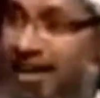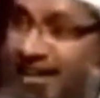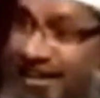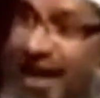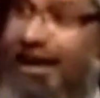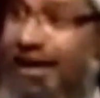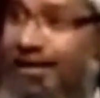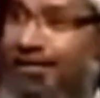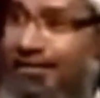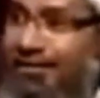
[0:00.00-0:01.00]
And in
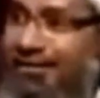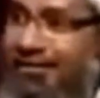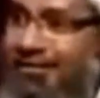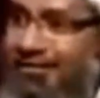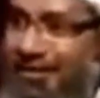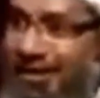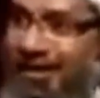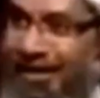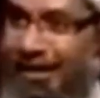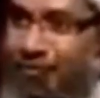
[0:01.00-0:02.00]
Ghana, the
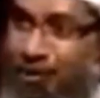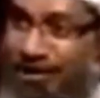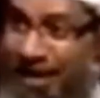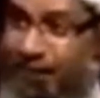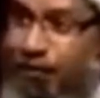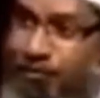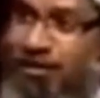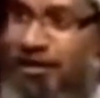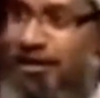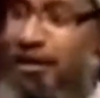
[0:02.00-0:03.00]
country I'm going next from
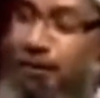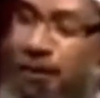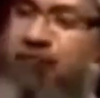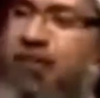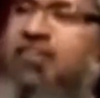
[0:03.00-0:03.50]
here, my